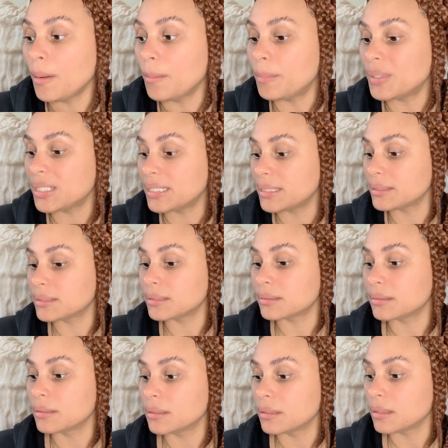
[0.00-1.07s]
But
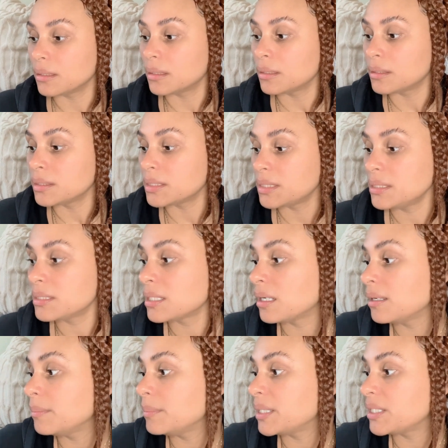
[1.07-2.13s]
tea
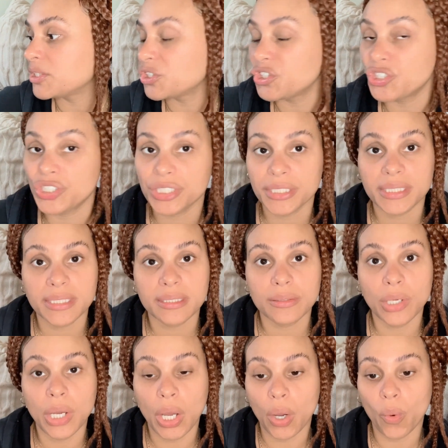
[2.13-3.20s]
time is just,
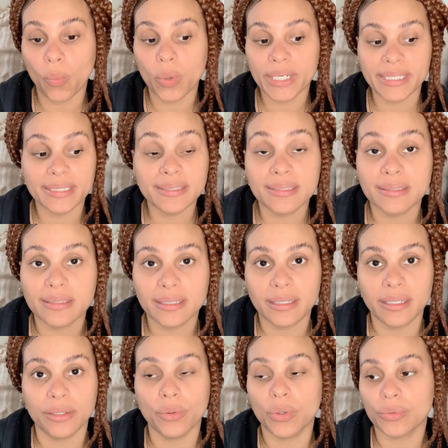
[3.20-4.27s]
what is the
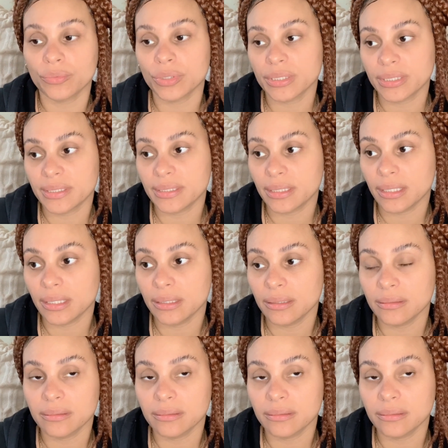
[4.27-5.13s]
tea on real estate,